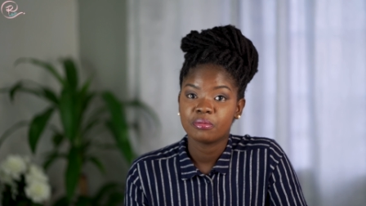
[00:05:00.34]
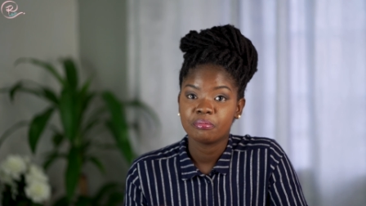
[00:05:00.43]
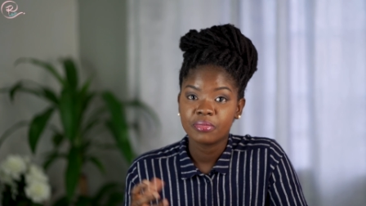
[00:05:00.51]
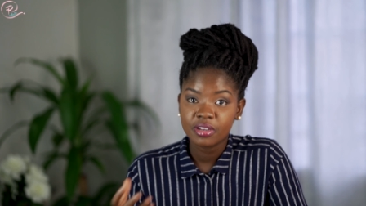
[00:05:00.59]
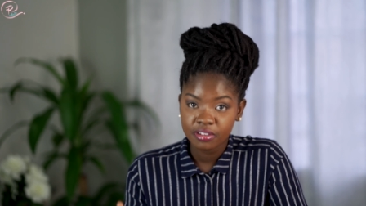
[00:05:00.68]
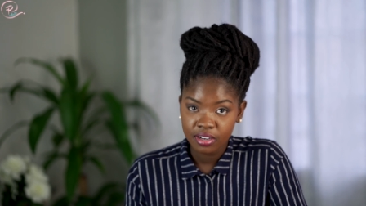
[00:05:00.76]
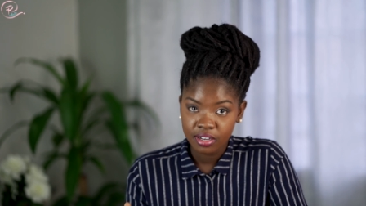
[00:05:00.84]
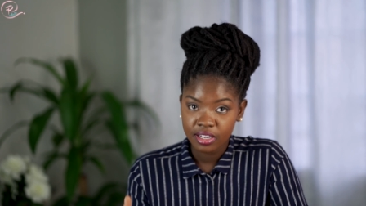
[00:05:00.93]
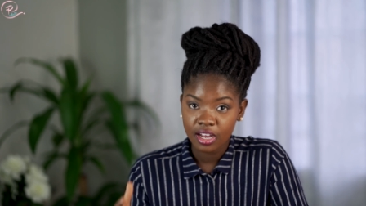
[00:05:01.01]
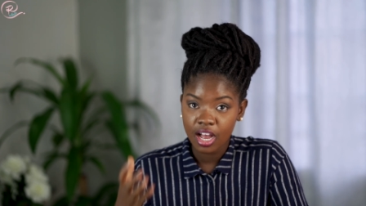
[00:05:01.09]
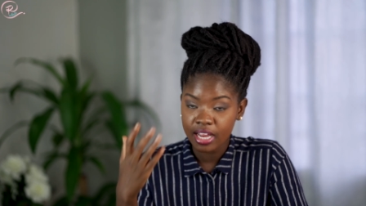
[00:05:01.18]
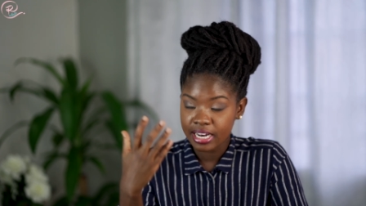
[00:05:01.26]
mirror
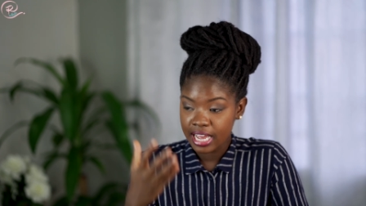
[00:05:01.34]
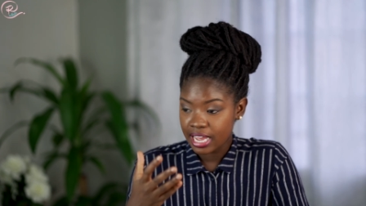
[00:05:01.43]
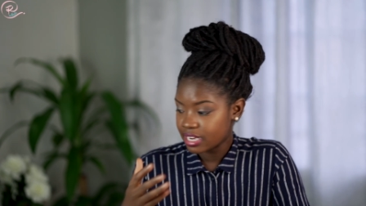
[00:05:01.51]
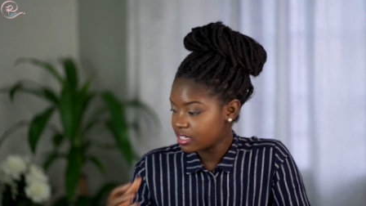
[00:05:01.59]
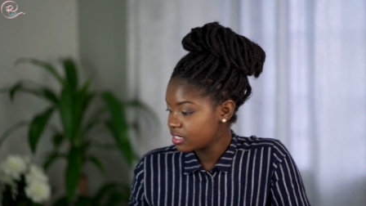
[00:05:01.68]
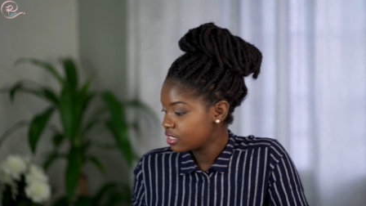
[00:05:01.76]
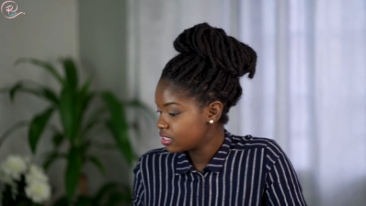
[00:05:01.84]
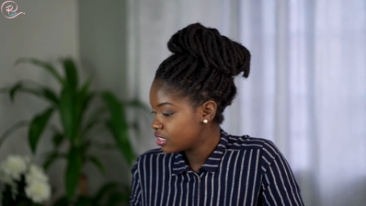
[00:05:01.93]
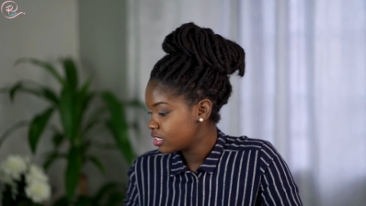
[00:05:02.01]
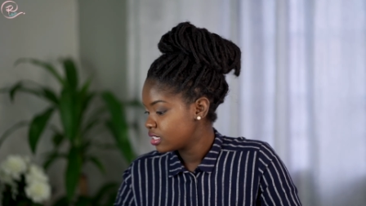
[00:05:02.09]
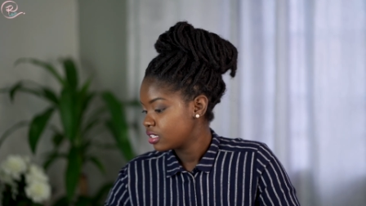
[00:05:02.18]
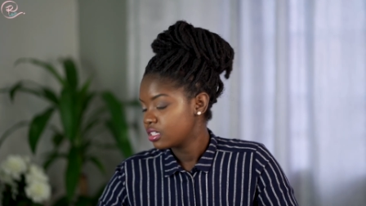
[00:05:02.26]
on hand,
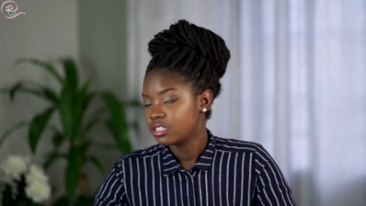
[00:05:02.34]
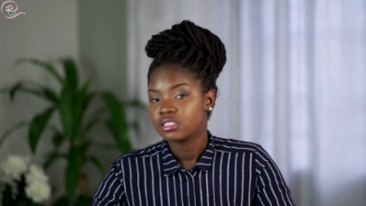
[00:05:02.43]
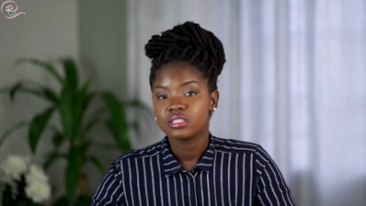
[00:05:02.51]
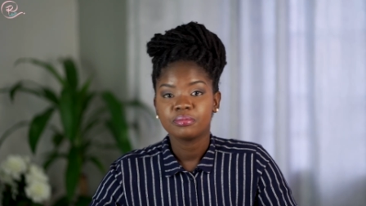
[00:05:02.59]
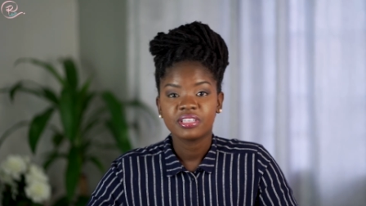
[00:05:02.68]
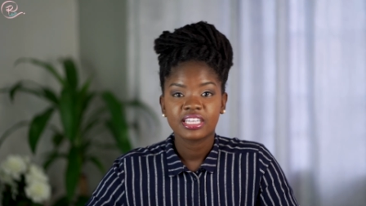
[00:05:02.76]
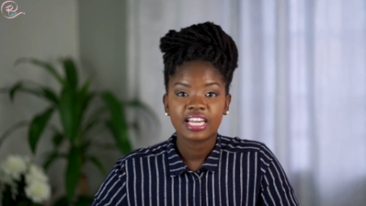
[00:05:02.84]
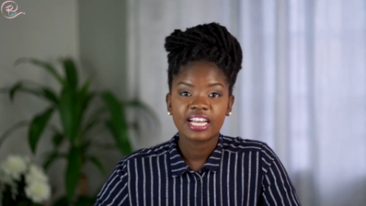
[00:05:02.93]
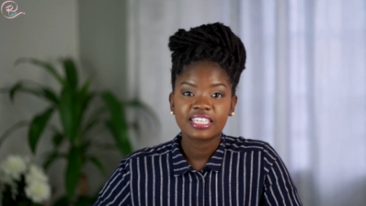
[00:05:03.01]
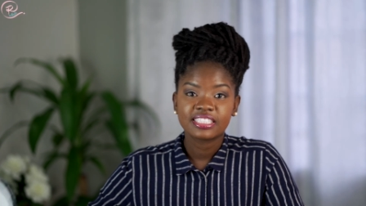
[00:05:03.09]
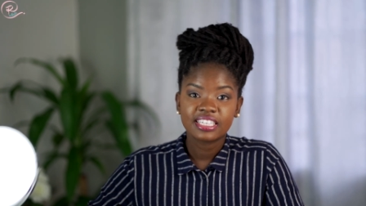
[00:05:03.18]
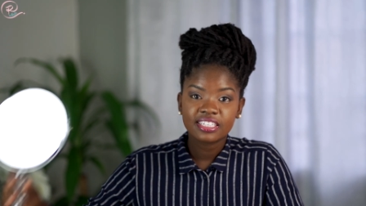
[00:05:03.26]
something
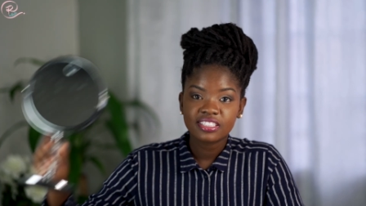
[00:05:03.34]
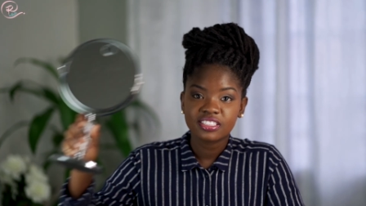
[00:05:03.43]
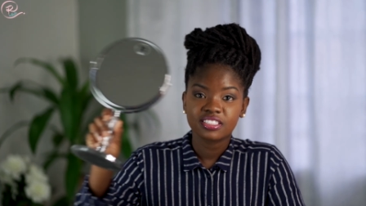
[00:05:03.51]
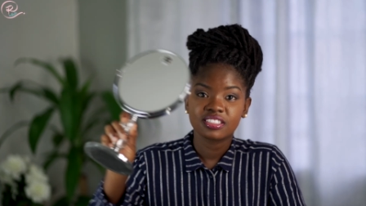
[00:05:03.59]
like this,